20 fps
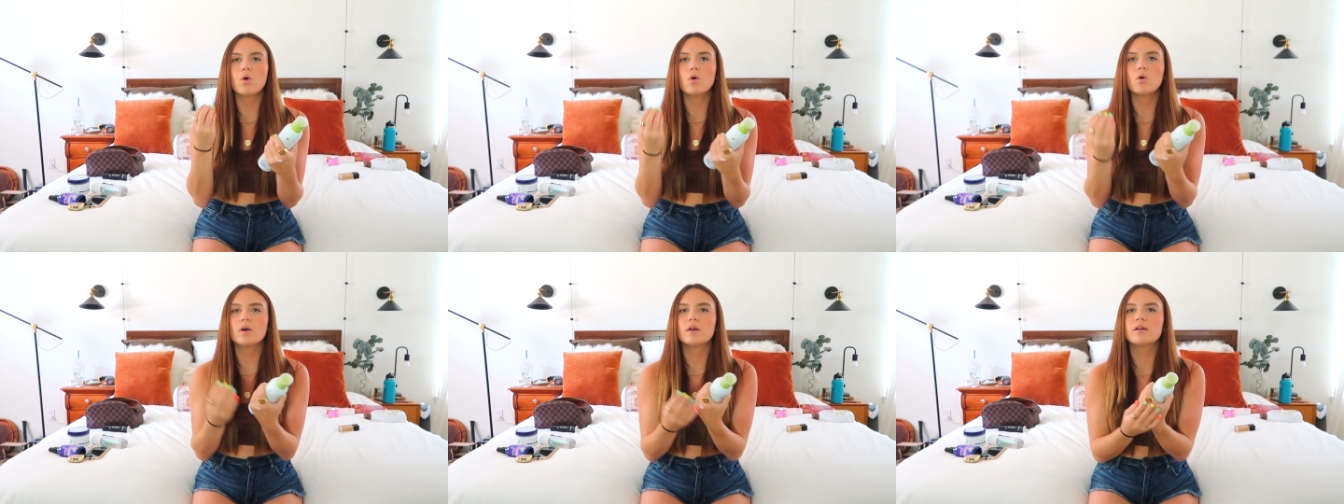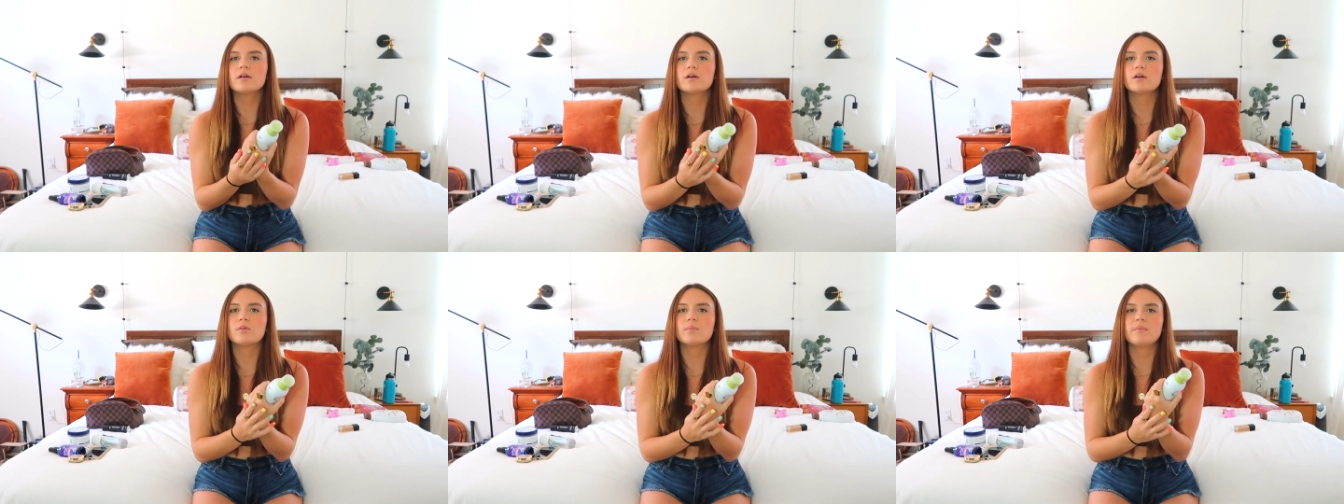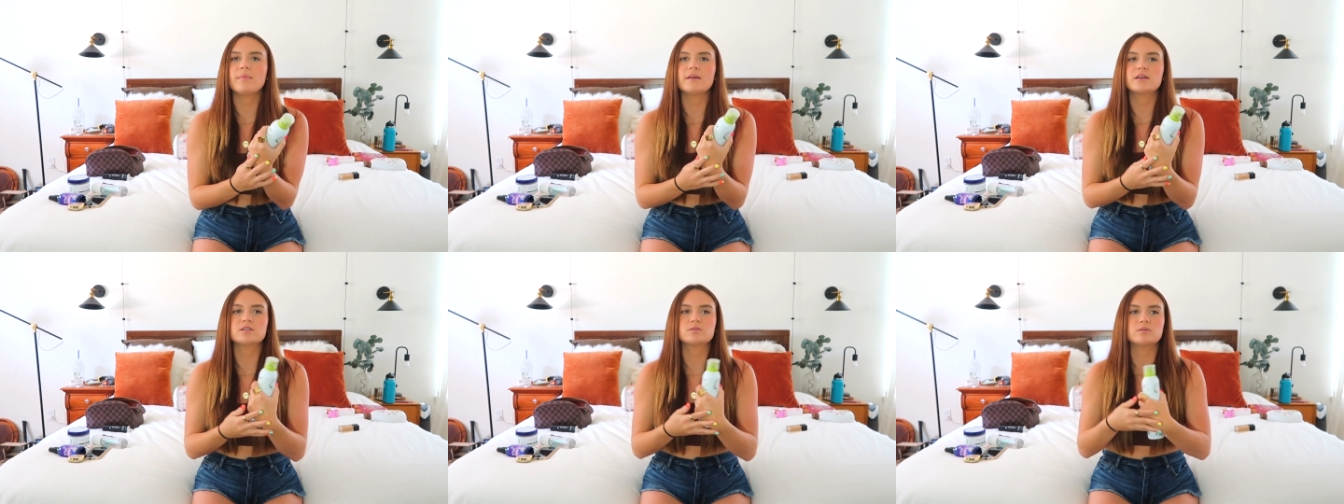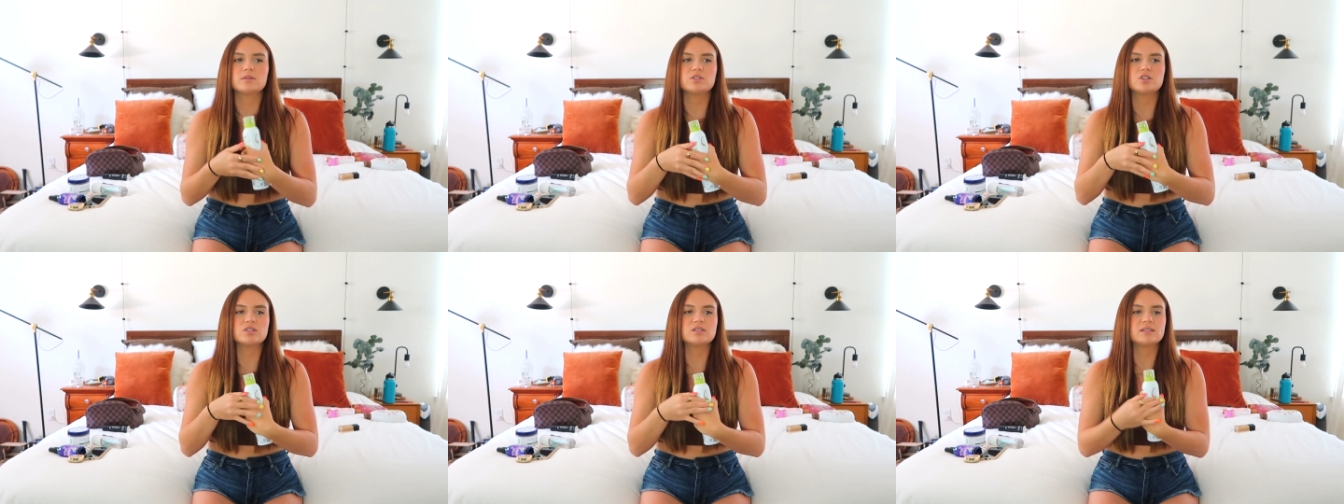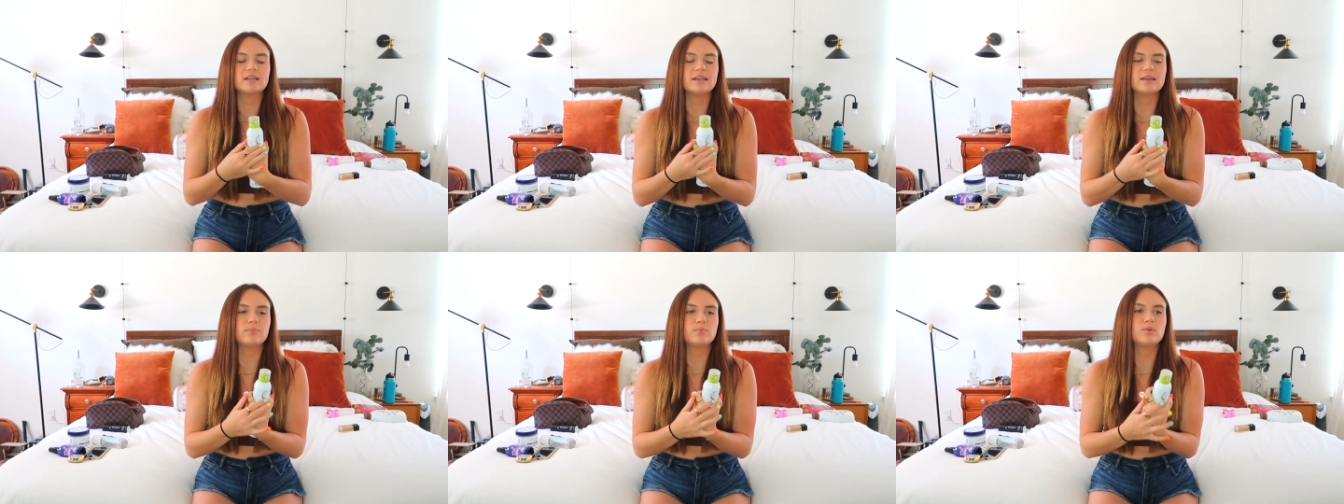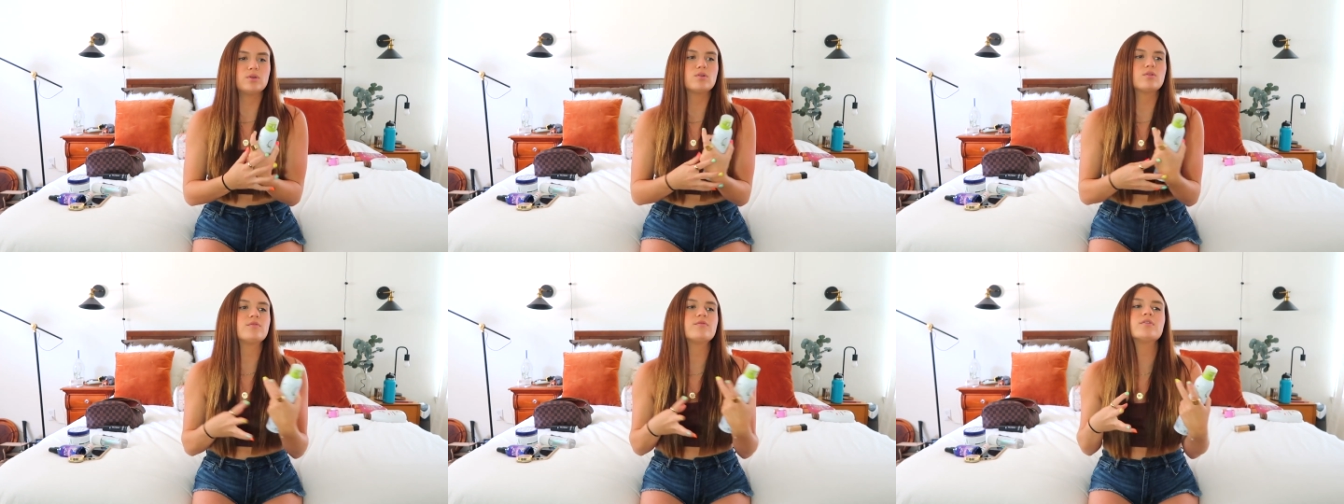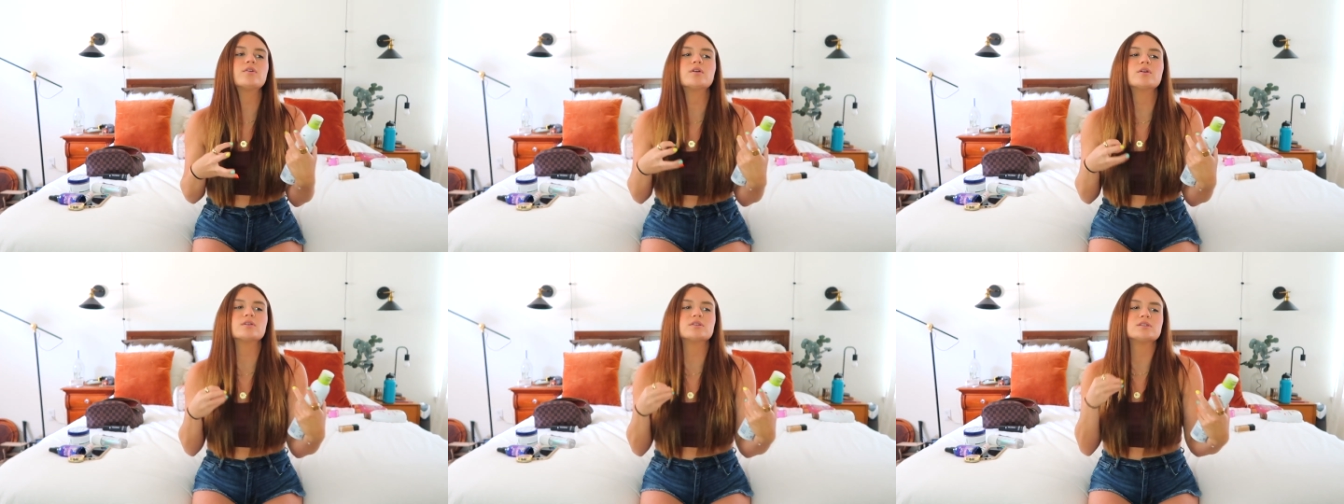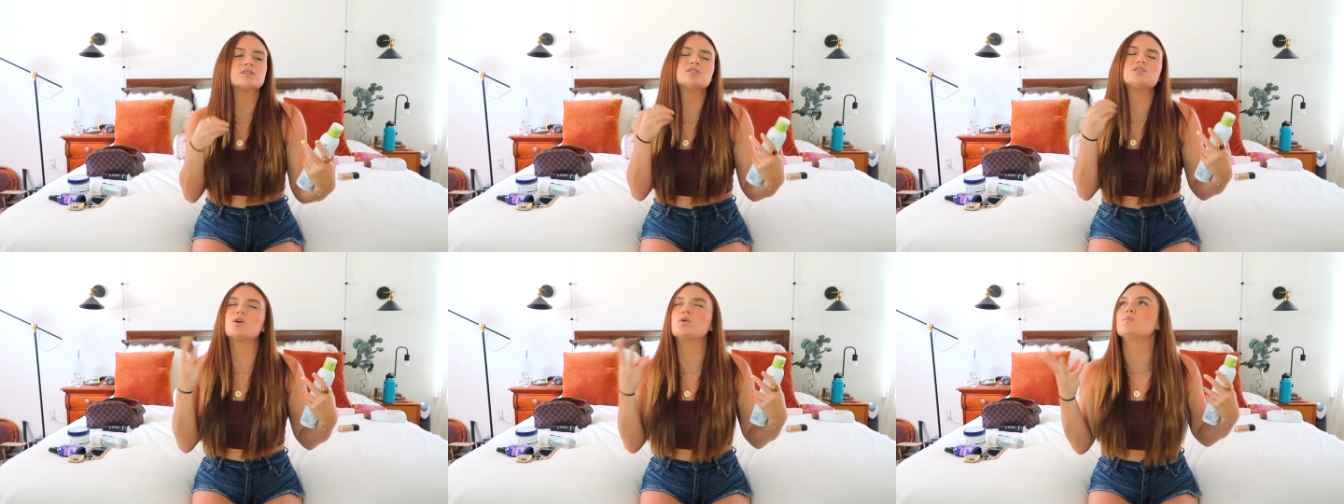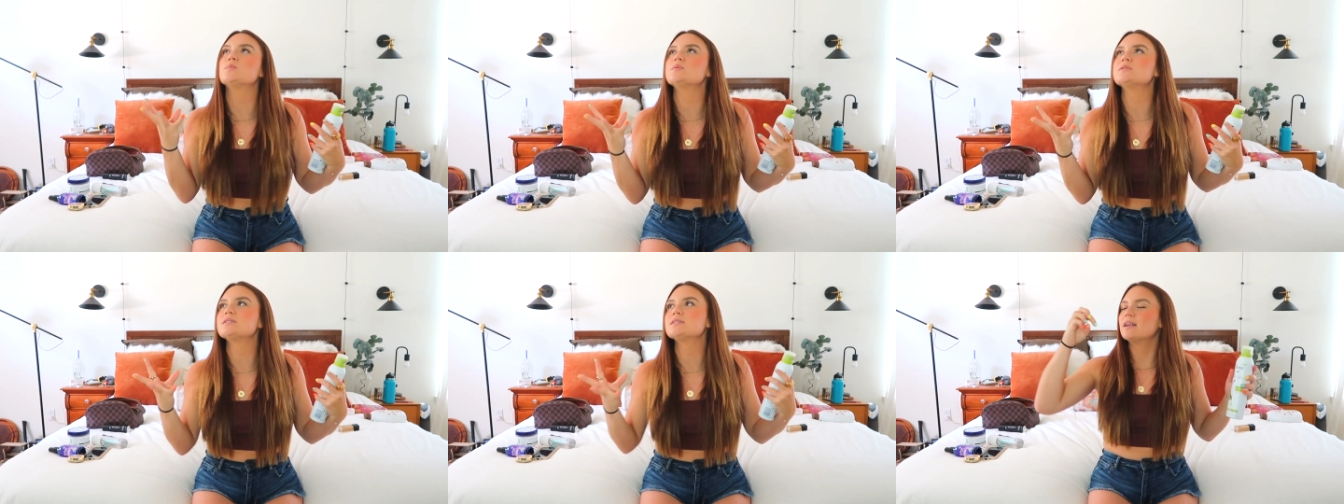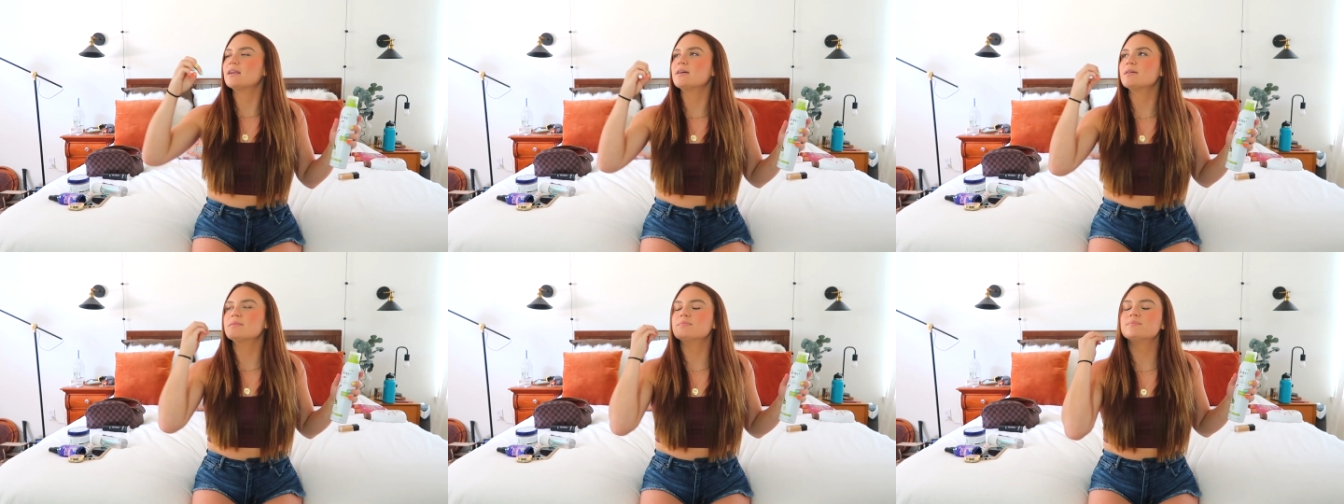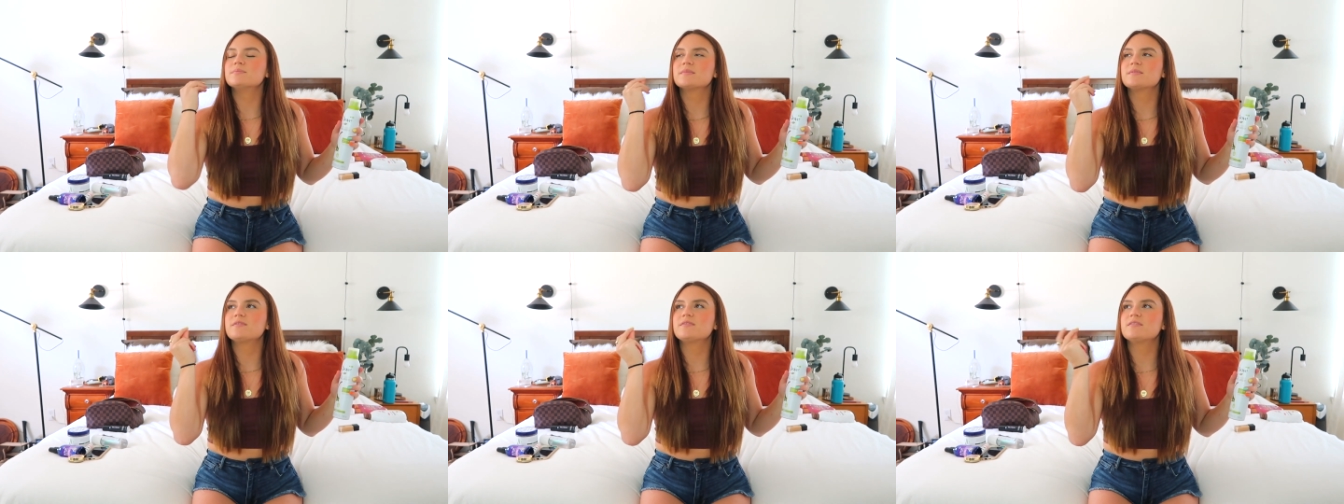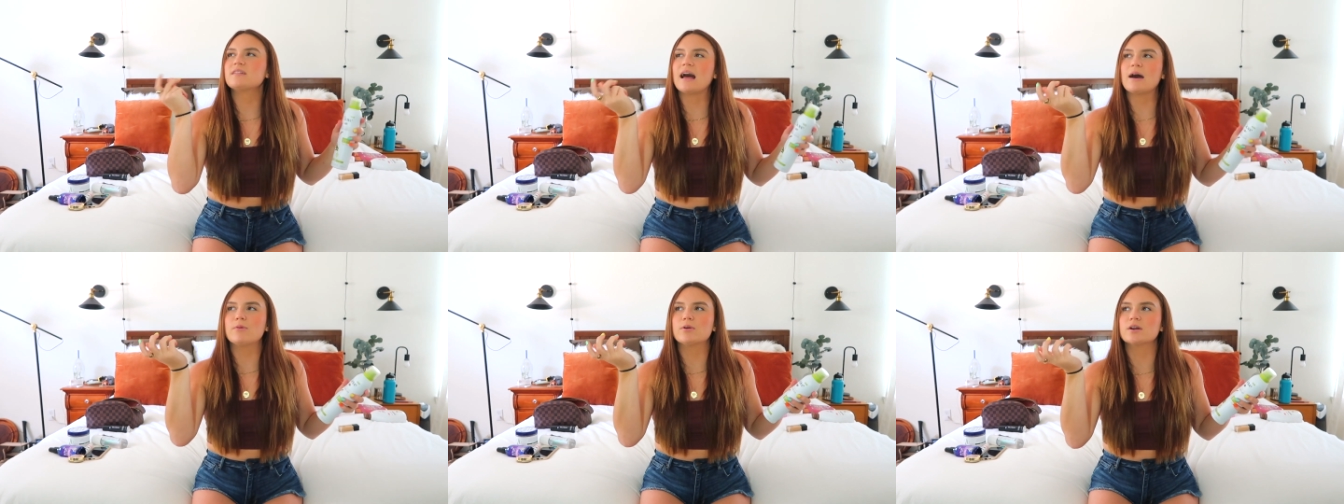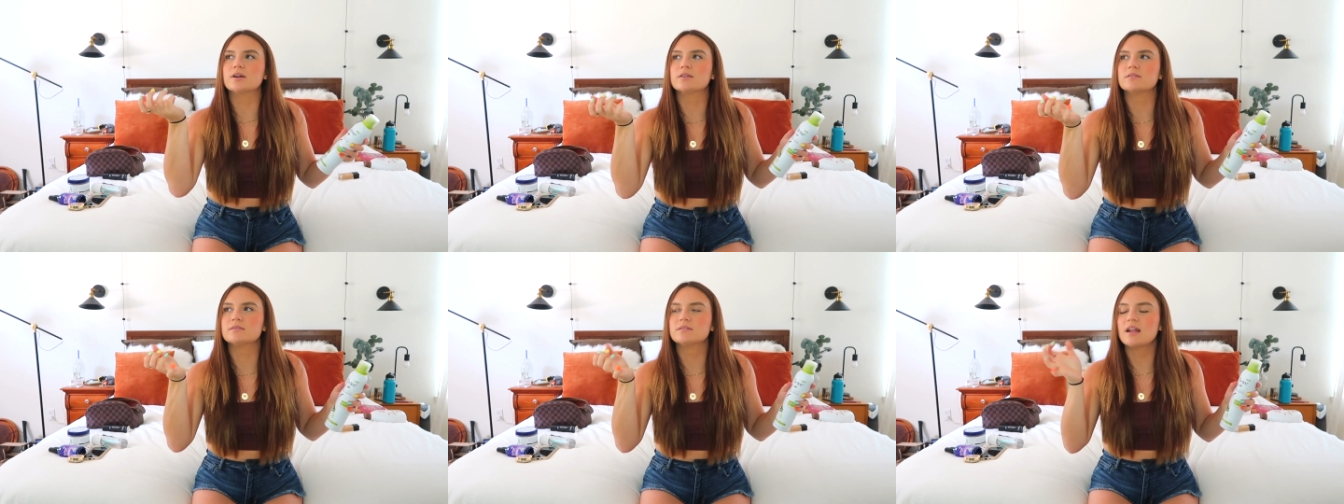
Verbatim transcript: oil mixed with just like beautiful soaps in a flower,